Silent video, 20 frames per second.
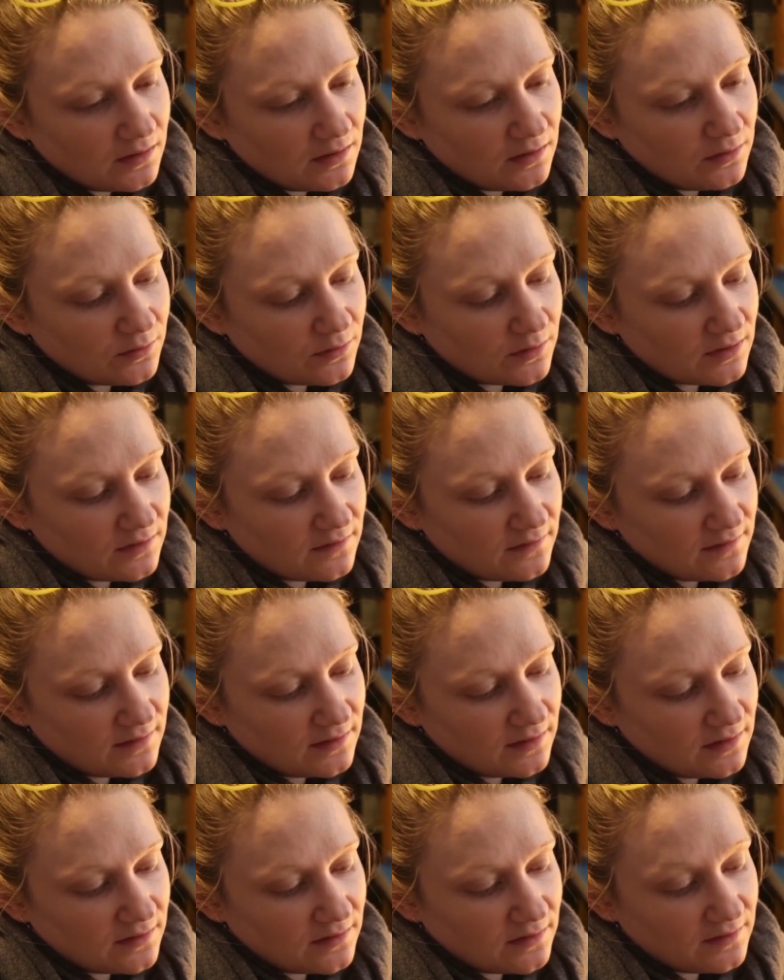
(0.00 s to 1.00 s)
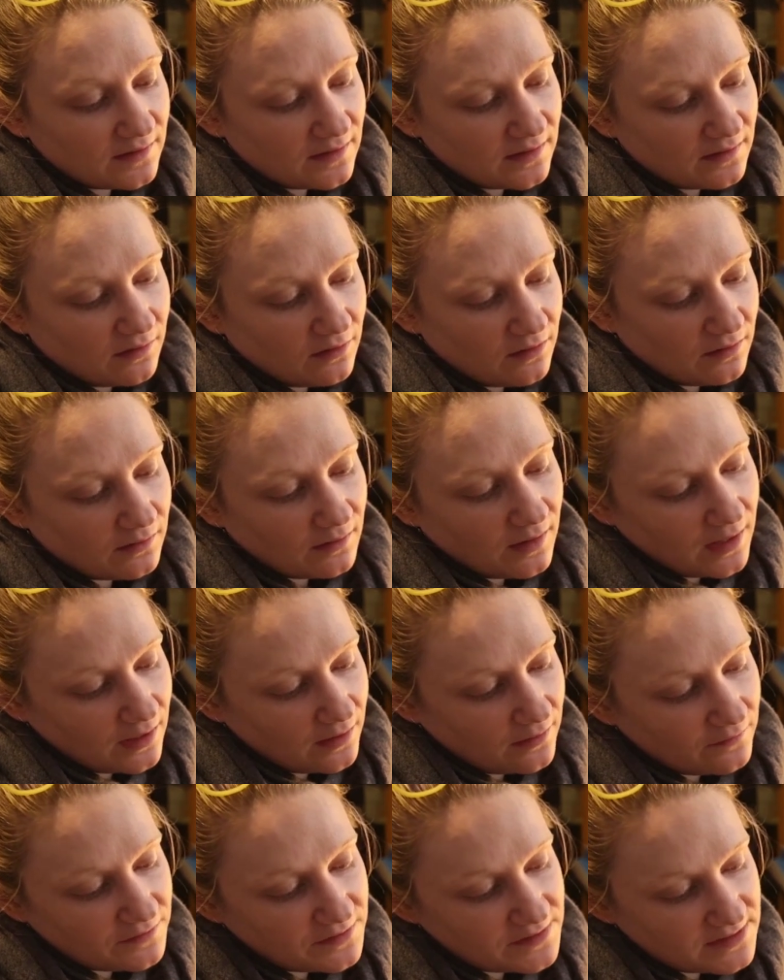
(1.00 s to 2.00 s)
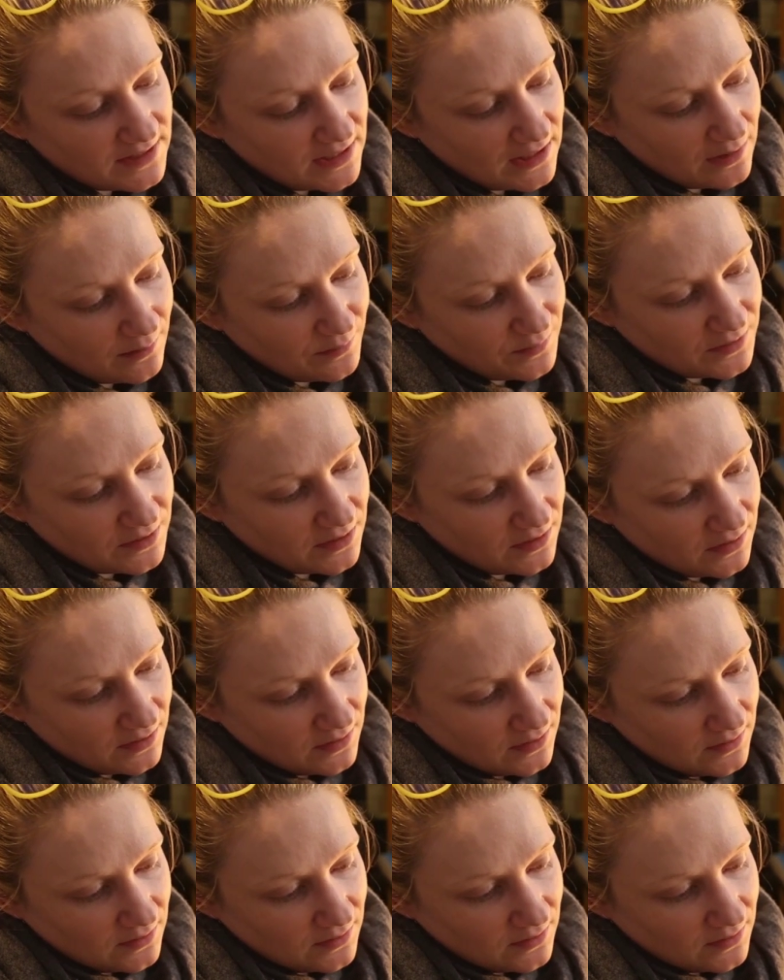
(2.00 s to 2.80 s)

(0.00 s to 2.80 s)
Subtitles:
you can see that they all have stamped